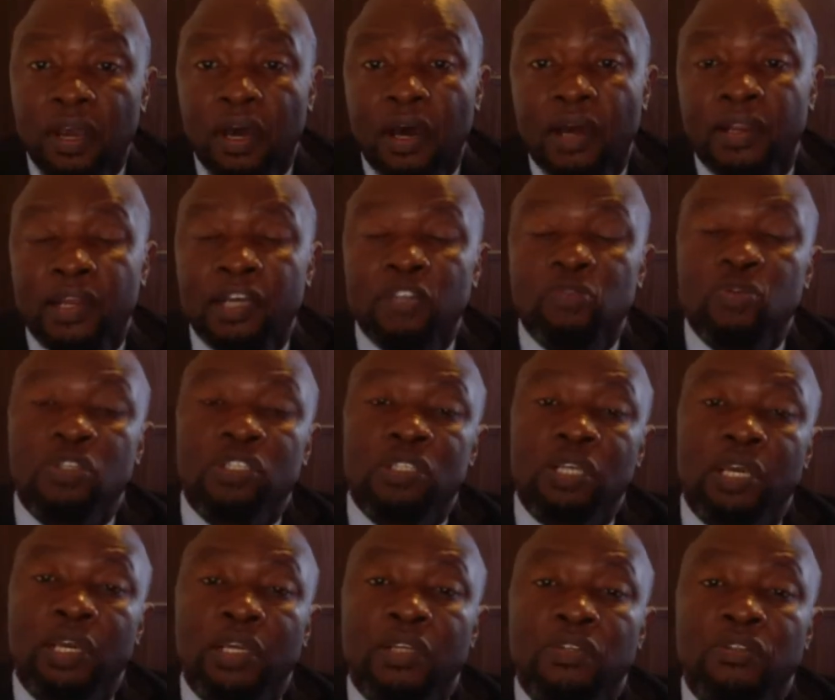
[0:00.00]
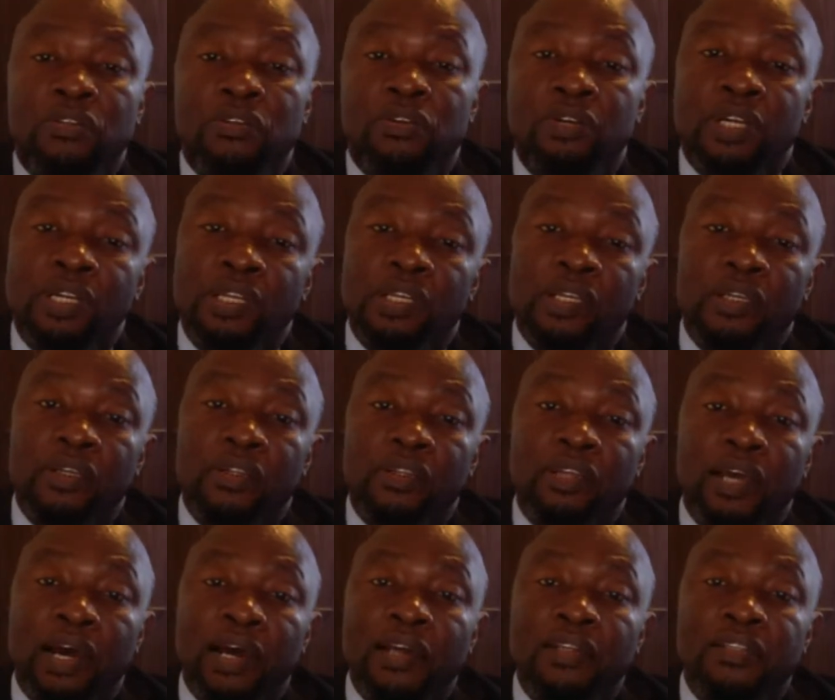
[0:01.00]
And as we said, really,
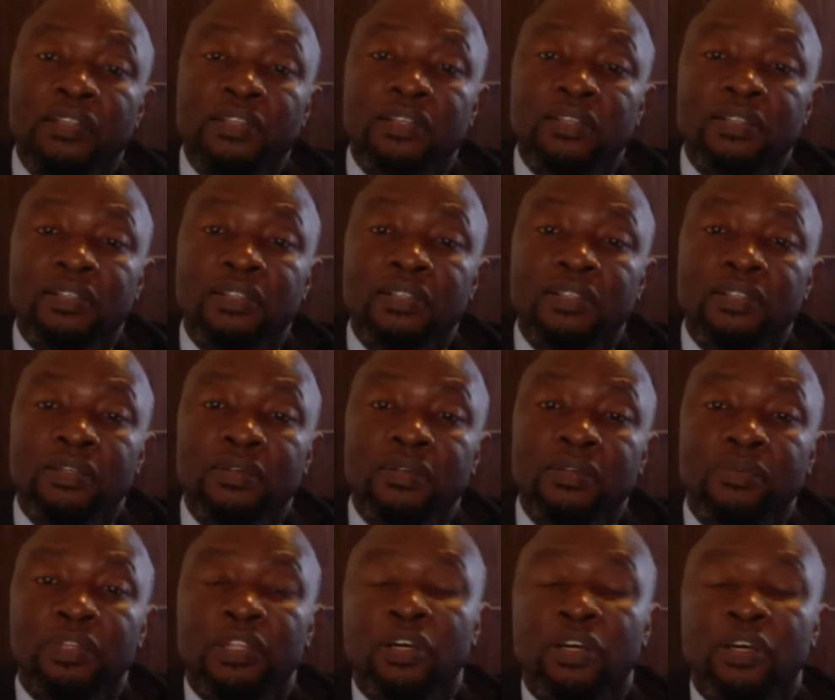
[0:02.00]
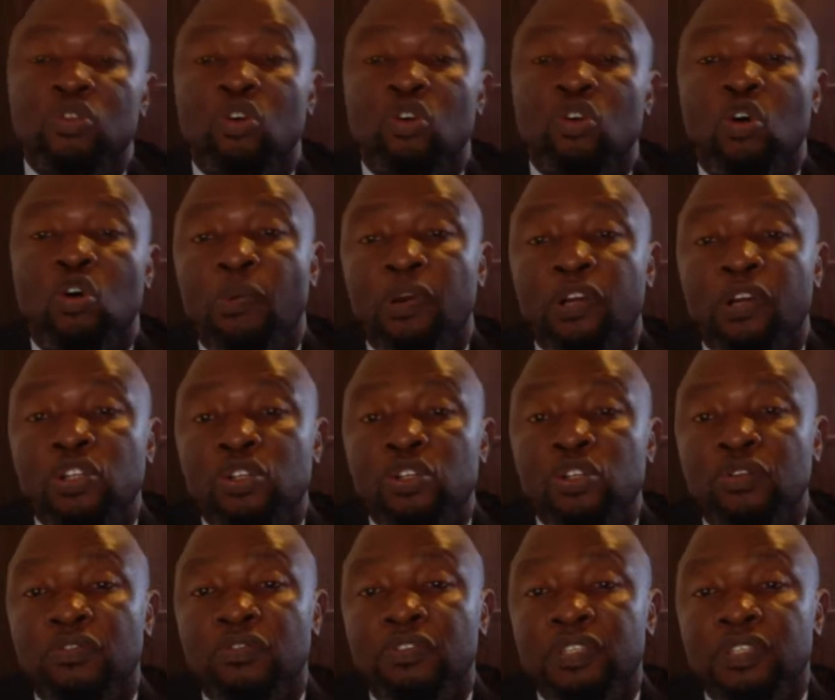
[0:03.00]
the ICC, without
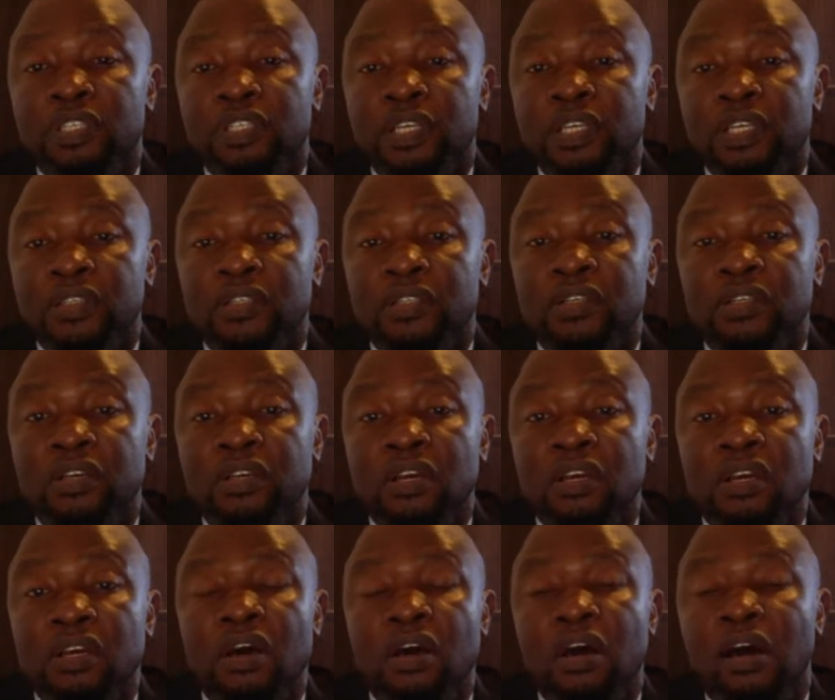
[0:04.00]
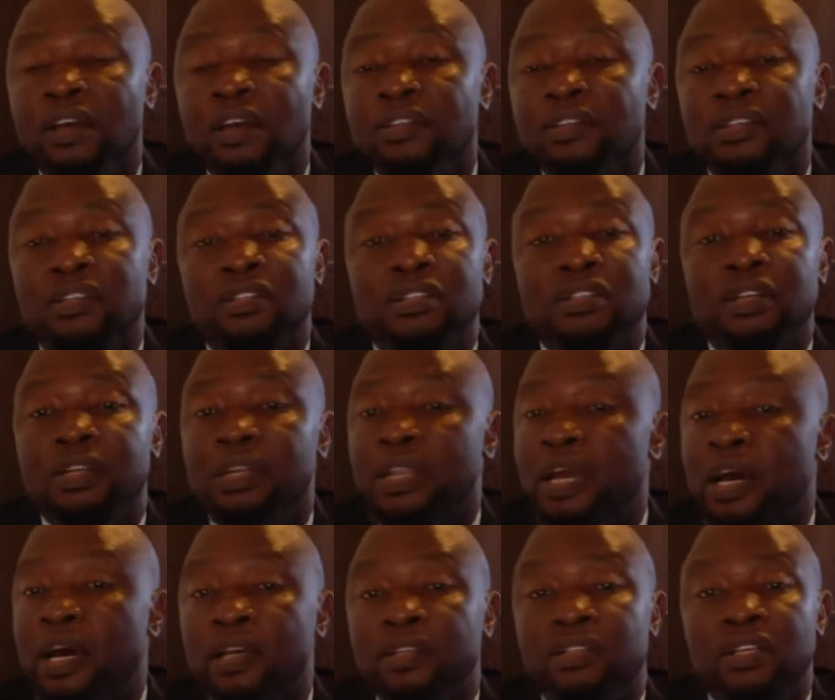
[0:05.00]
cooperation of the states, ICC
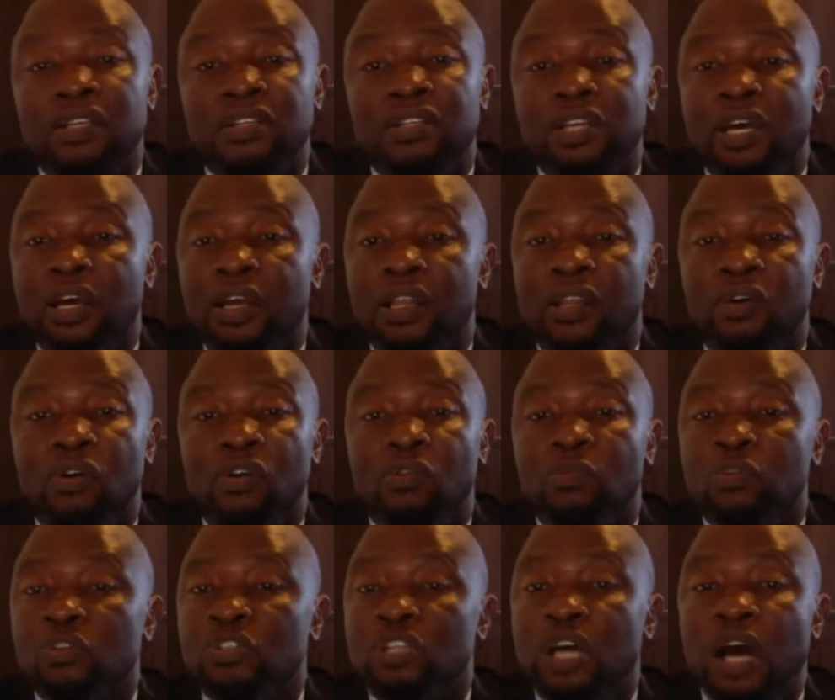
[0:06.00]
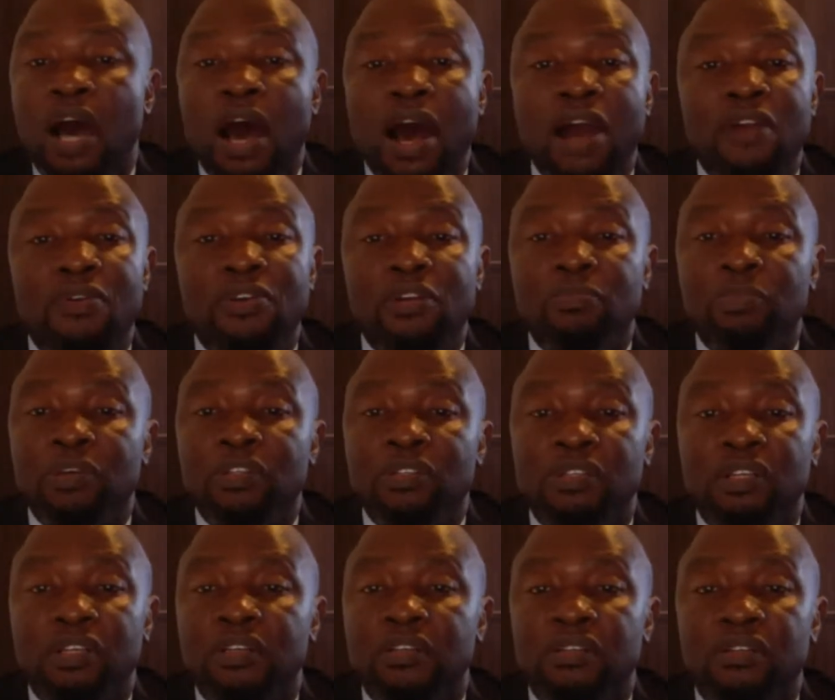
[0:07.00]
relies entirely, almost
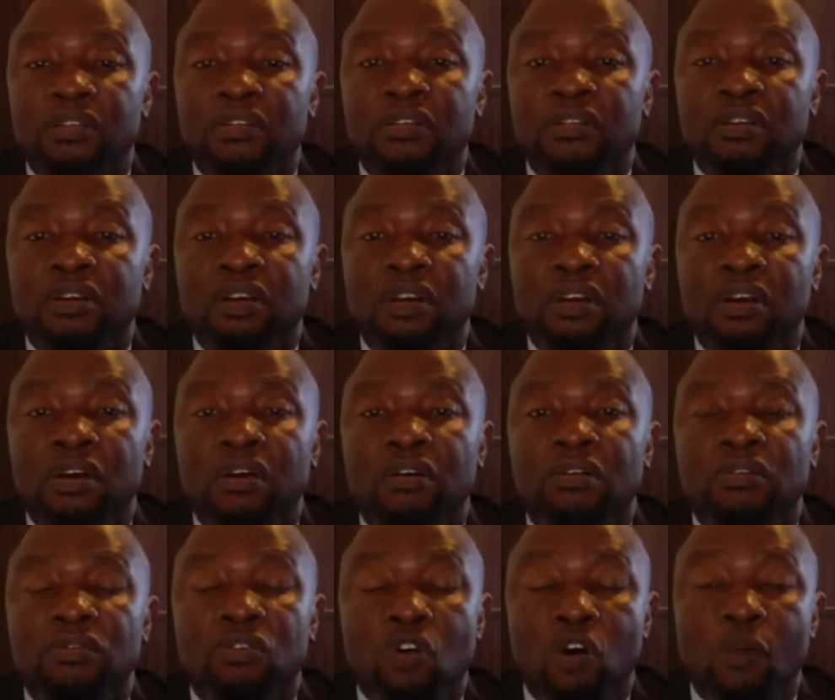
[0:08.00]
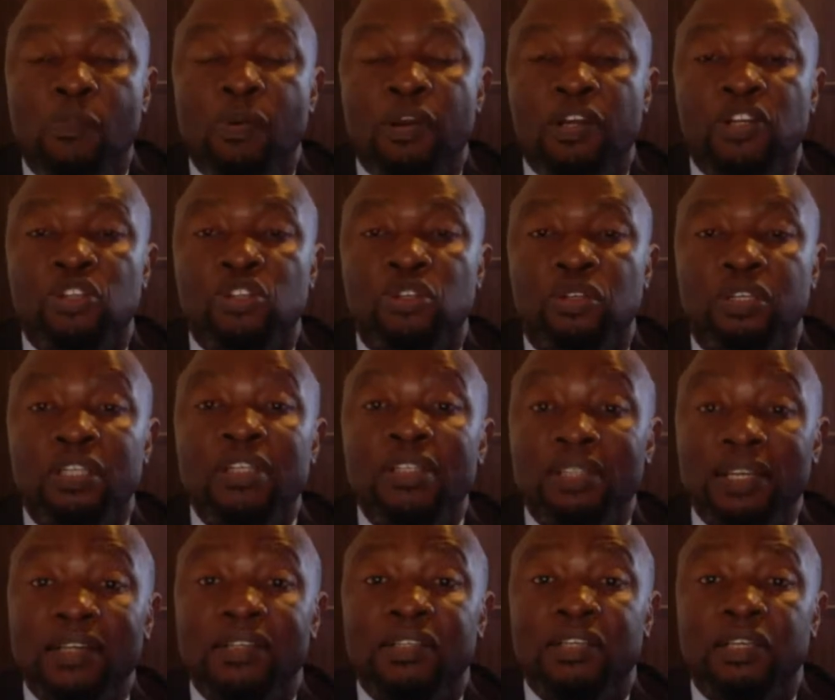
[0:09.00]
100% on cooperation,
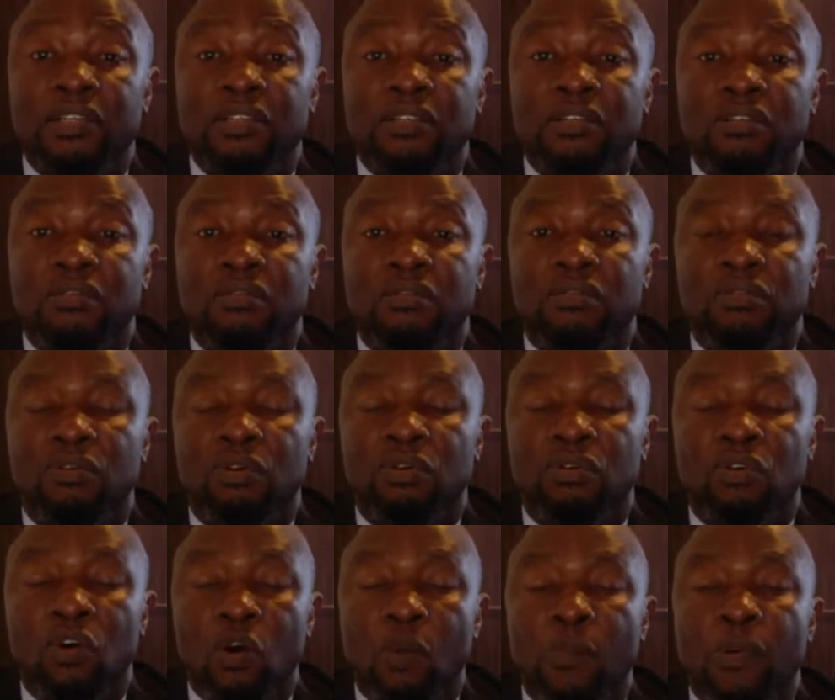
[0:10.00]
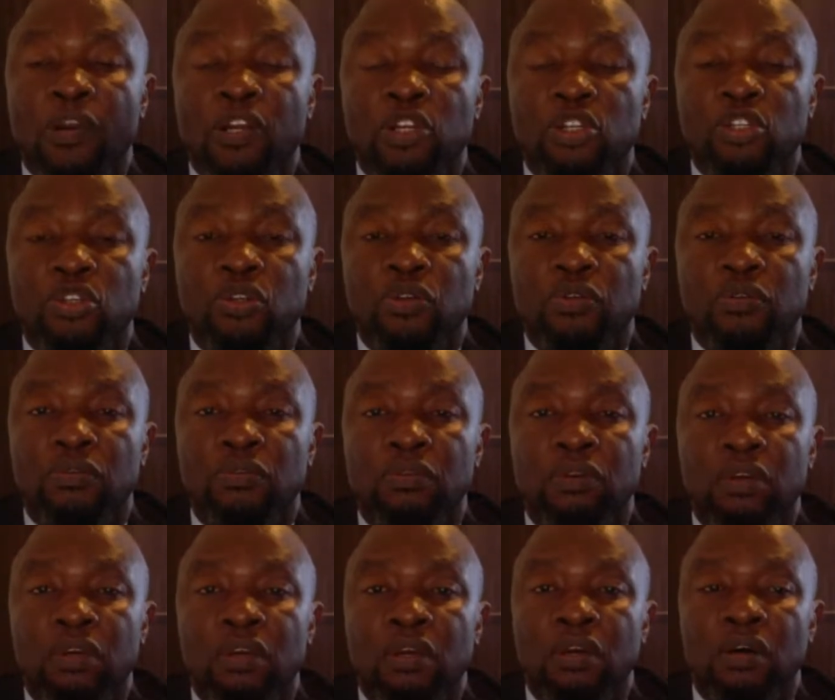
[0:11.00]
its success on cooperation
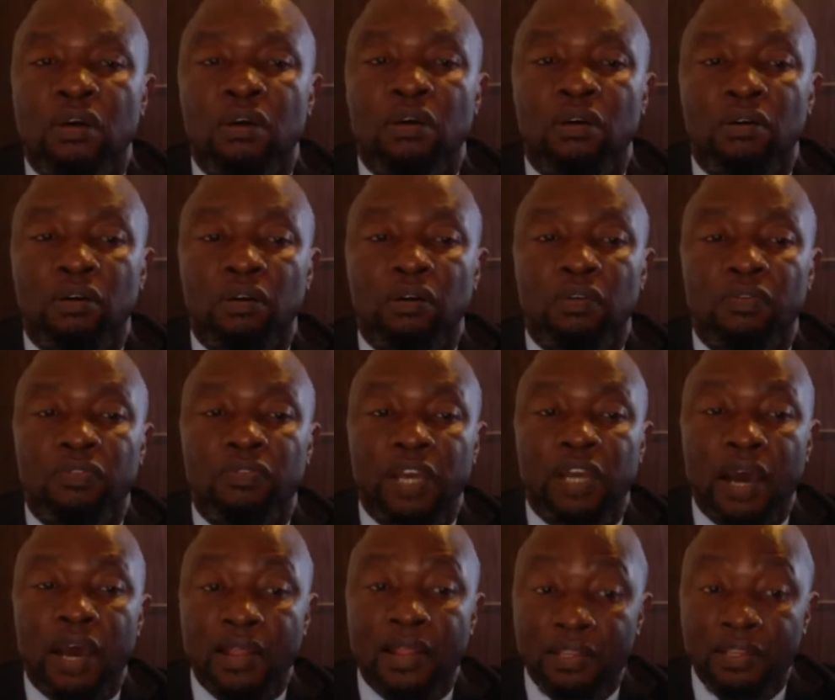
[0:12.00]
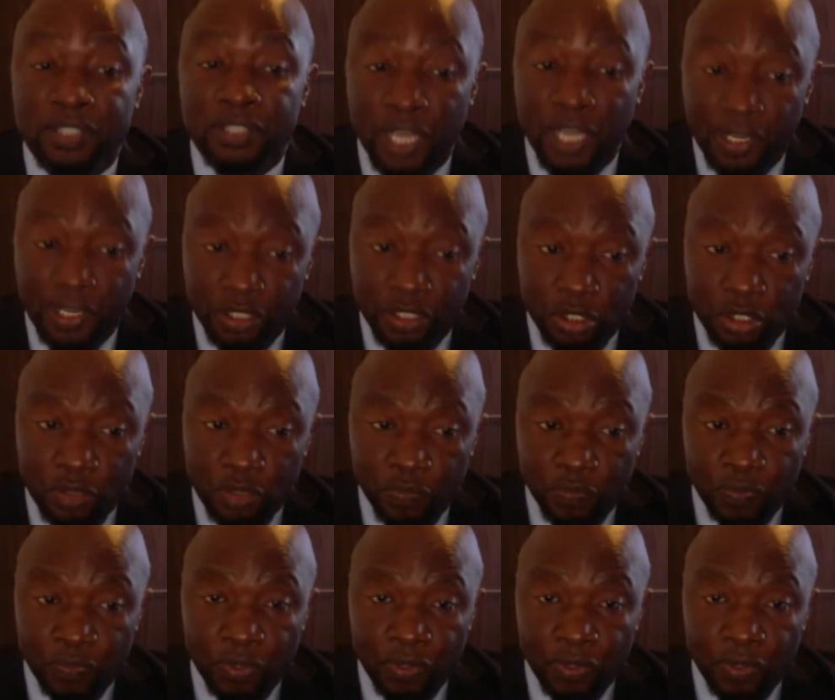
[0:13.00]
of the other states.